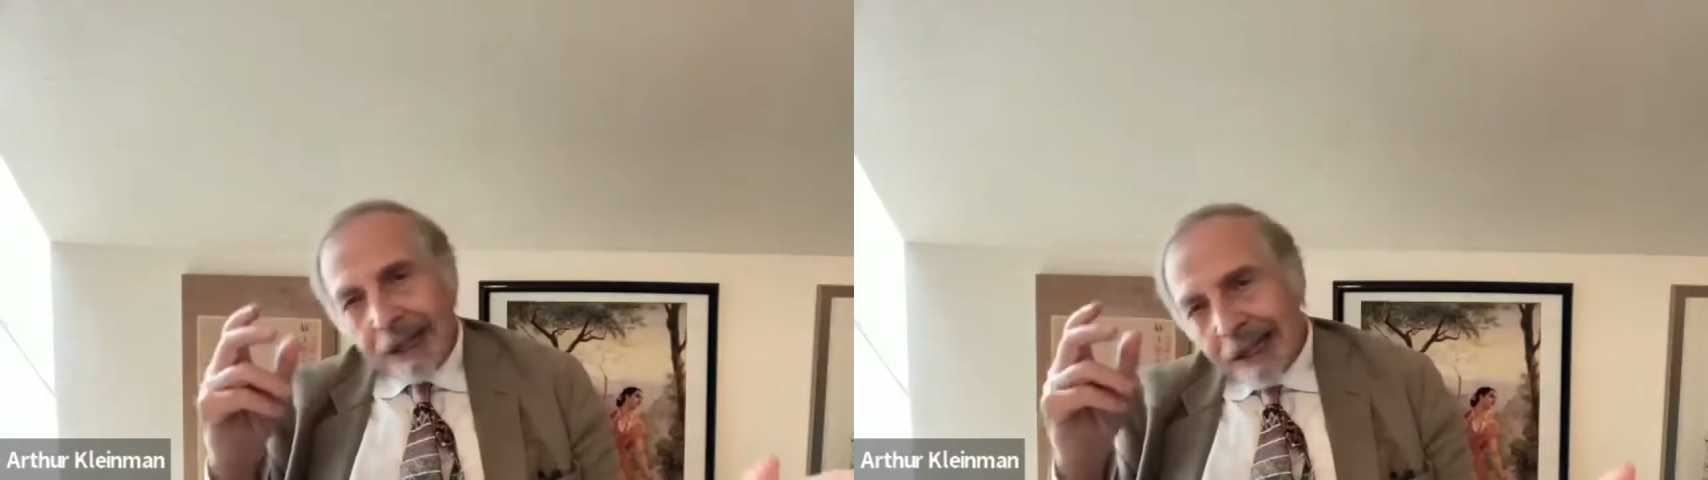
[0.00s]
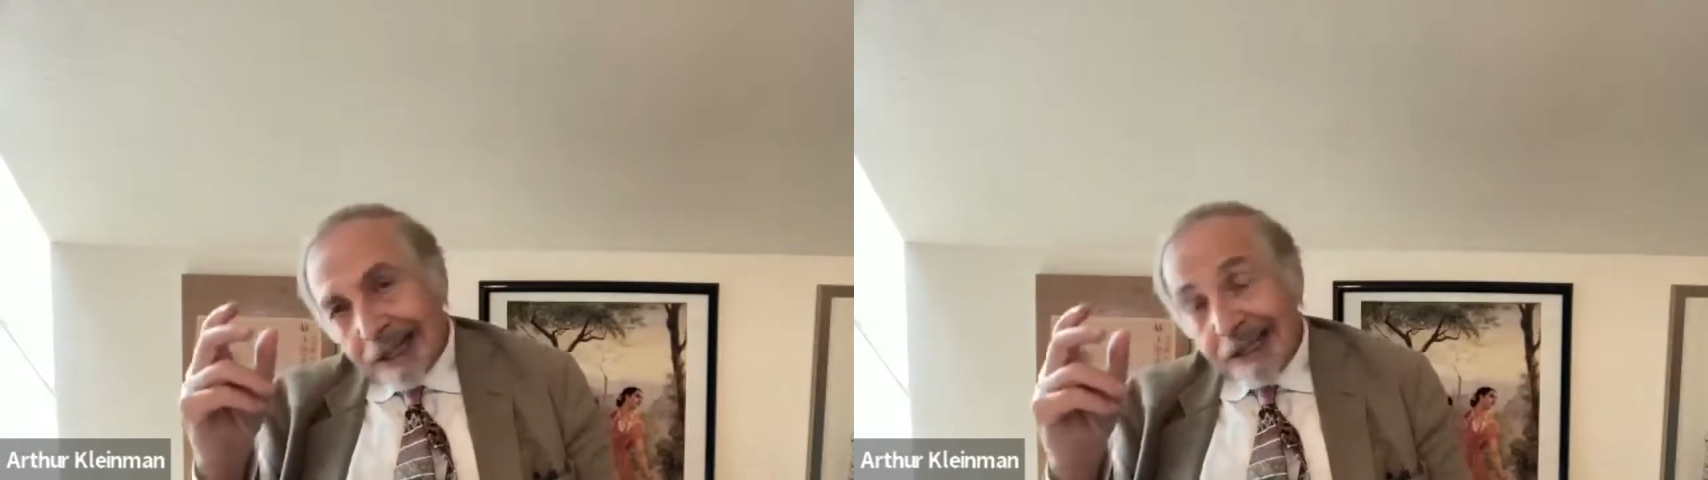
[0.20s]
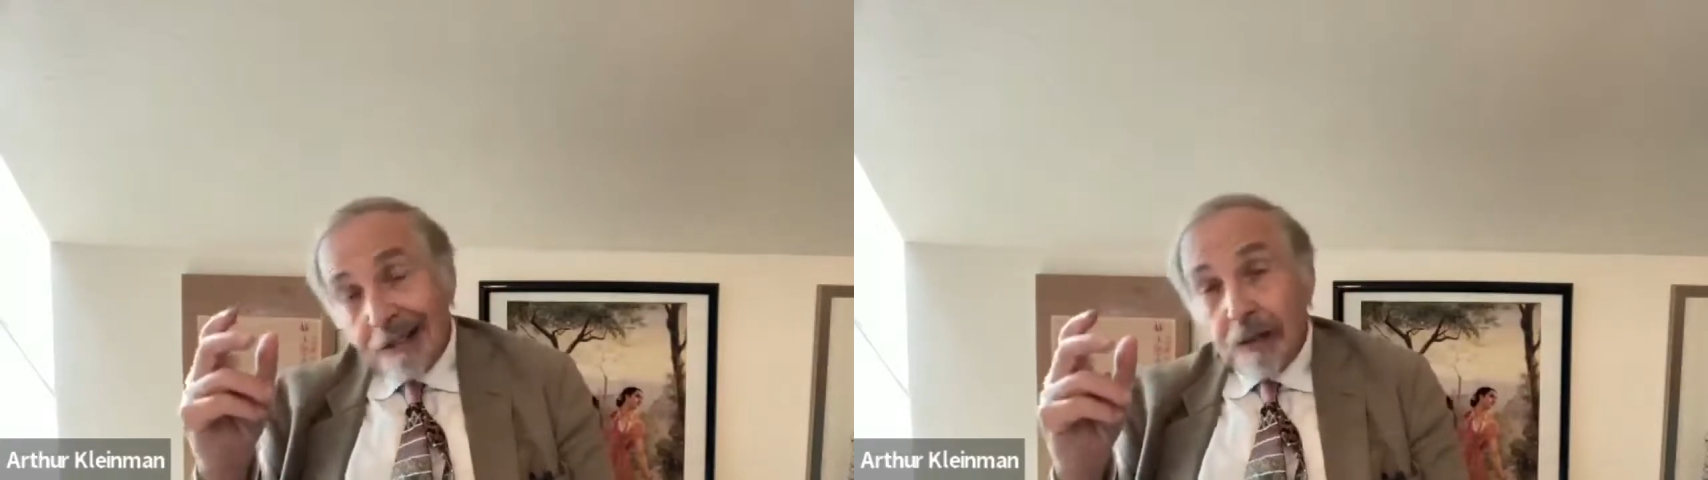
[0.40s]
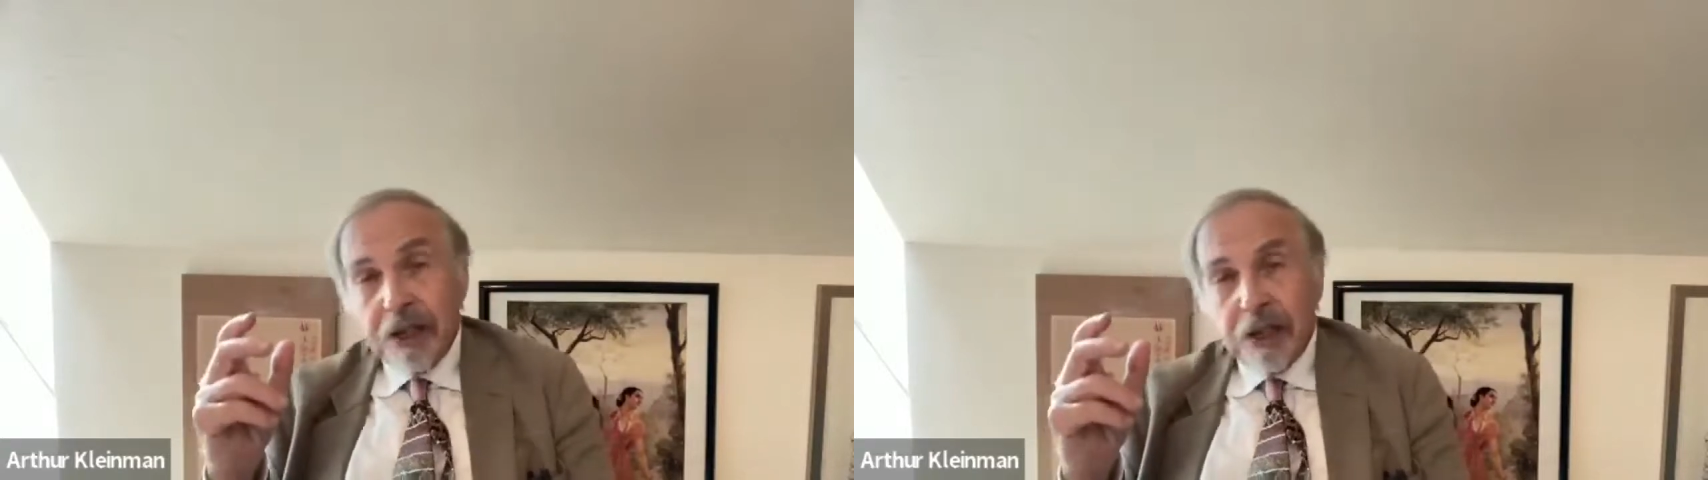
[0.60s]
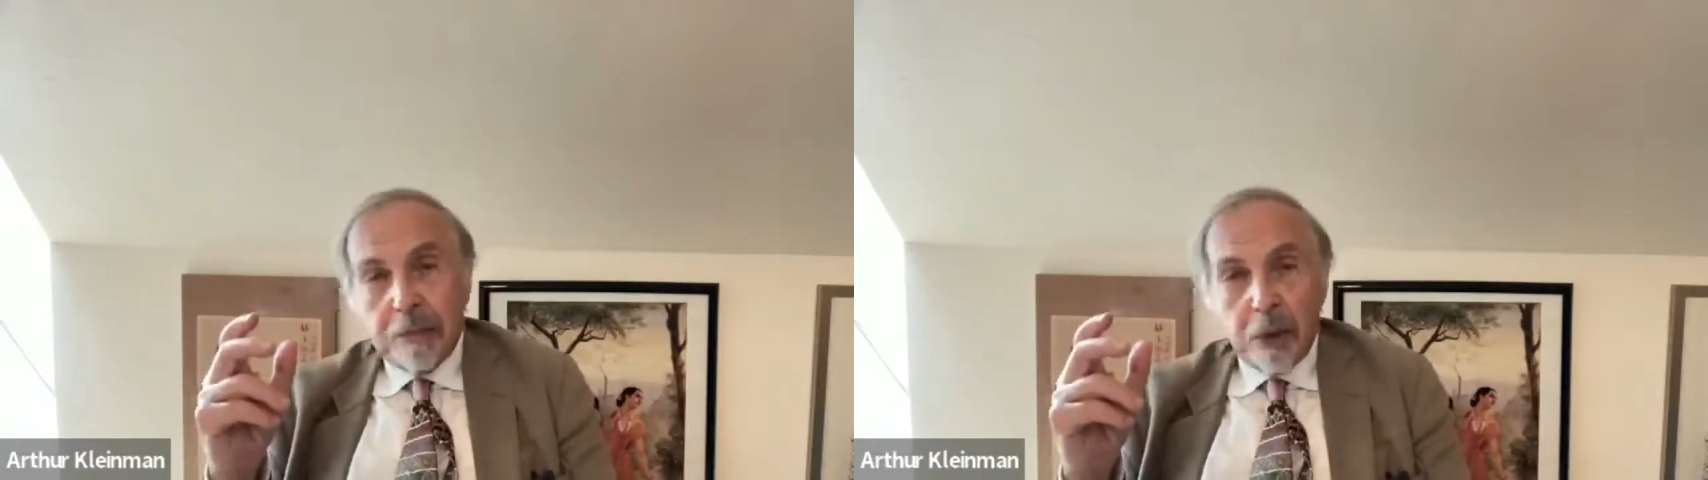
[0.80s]
and then the
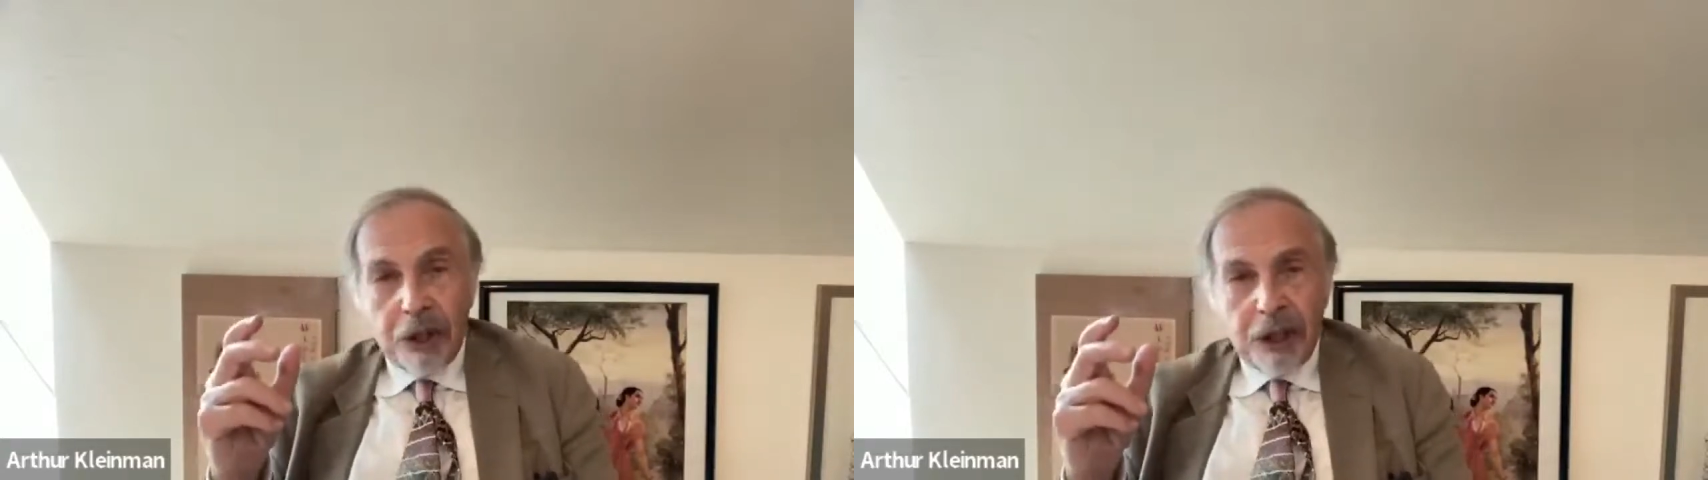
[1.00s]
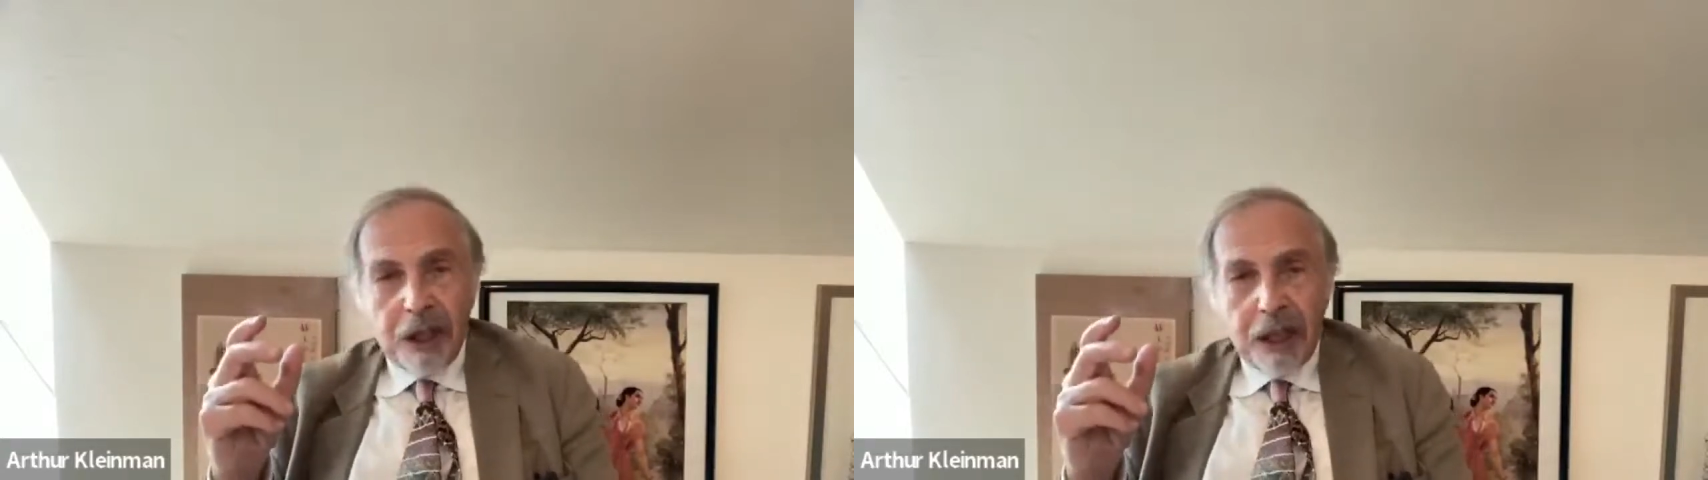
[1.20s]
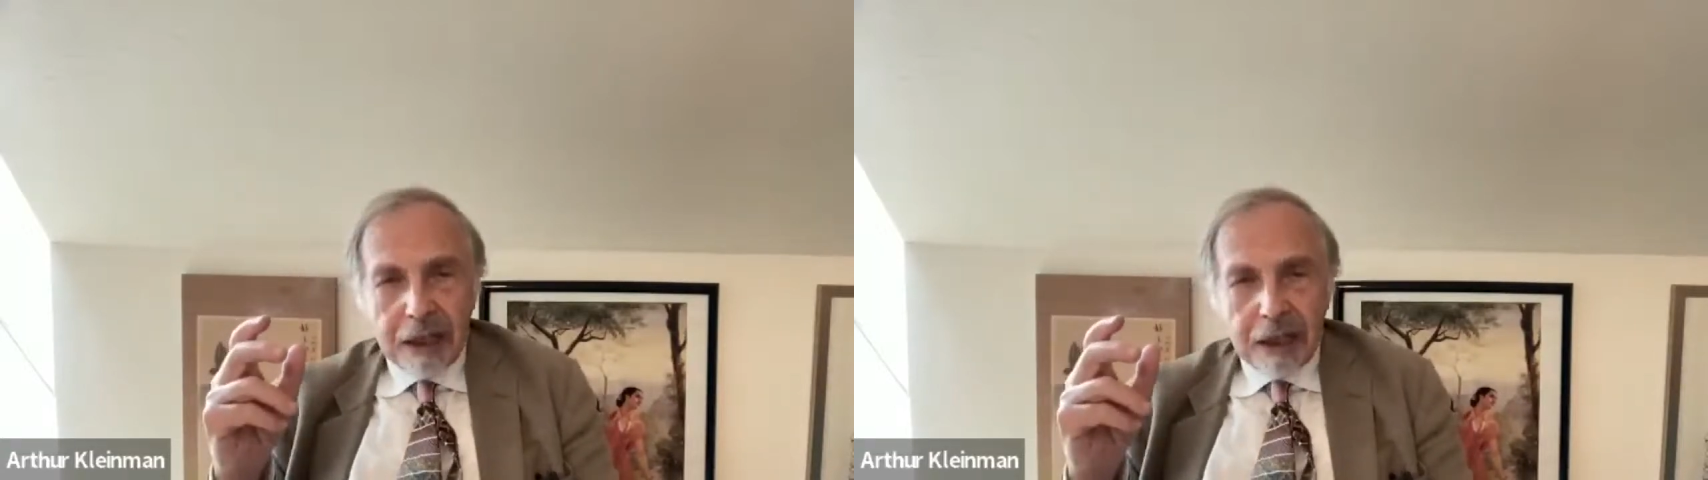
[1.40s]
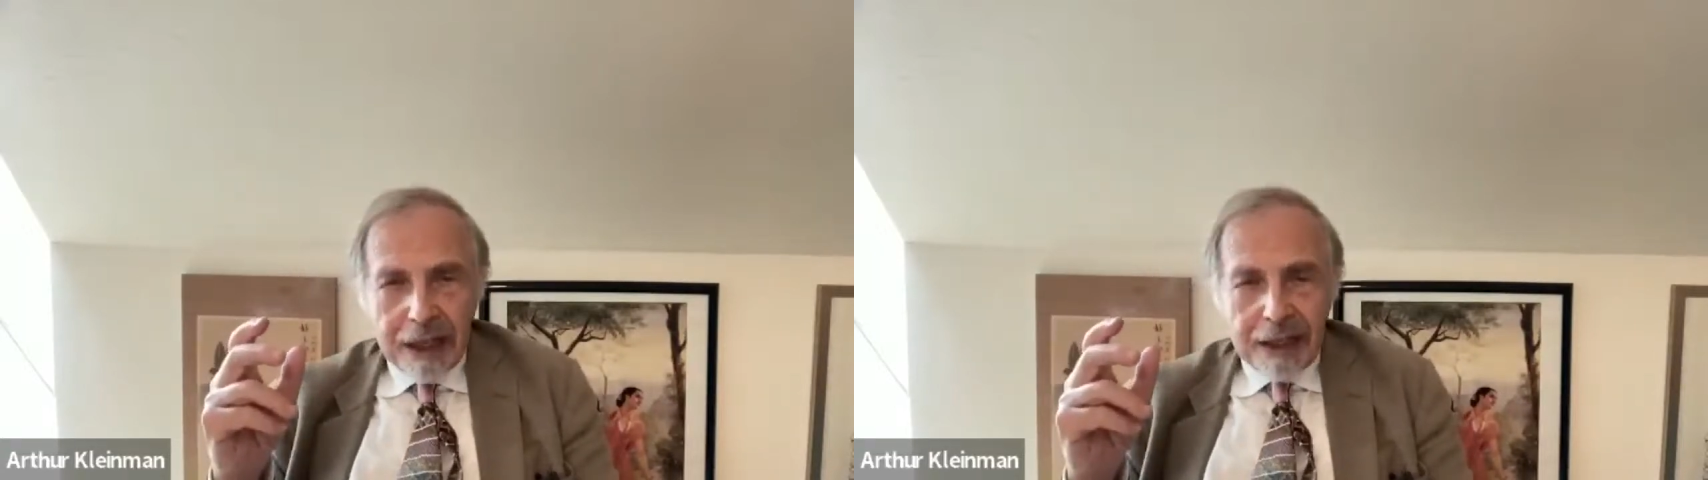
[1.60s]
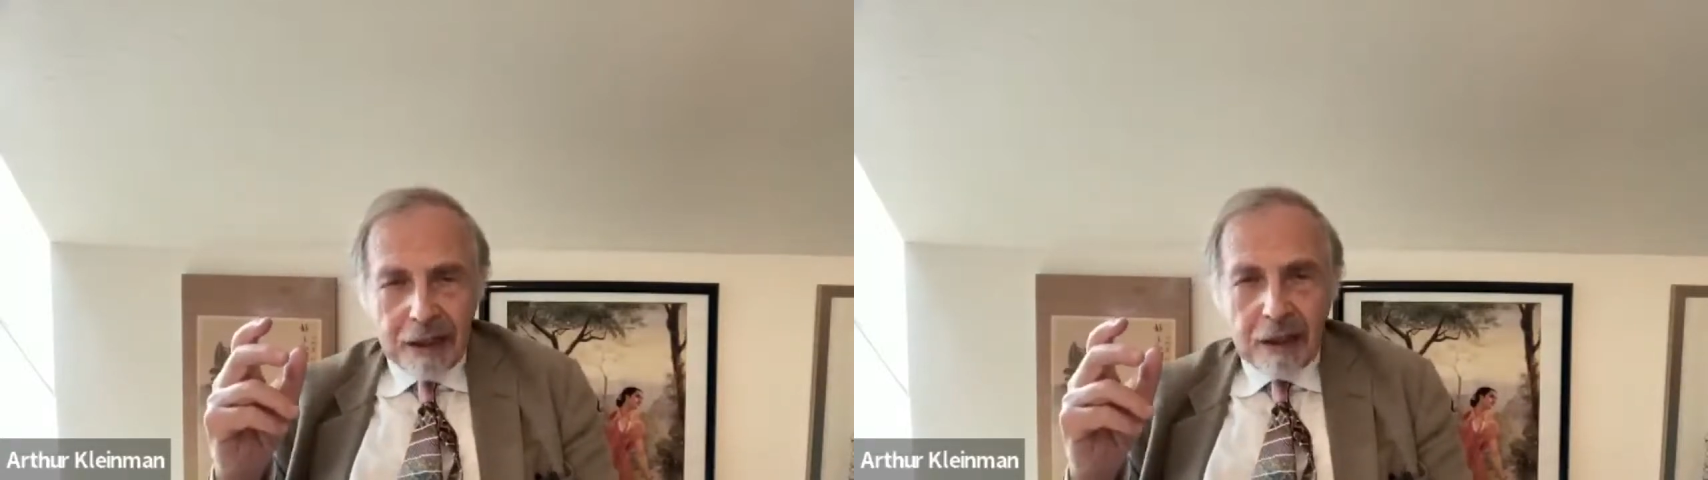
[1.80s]
rest are brought in
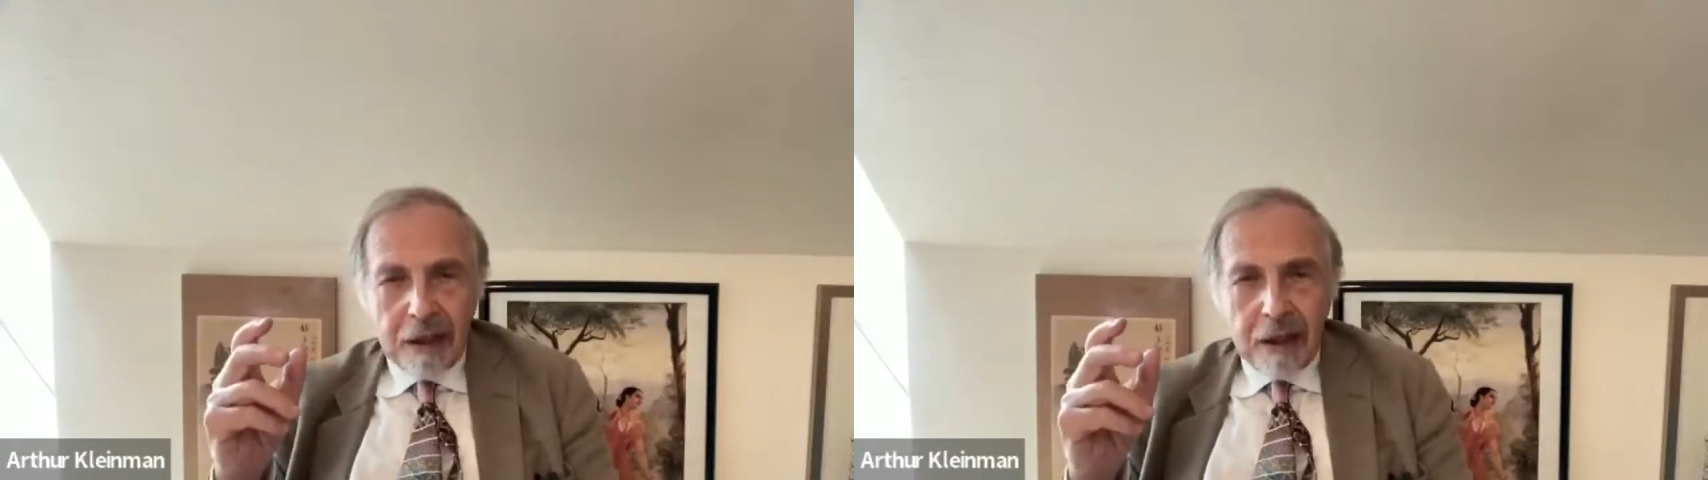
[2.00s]
later.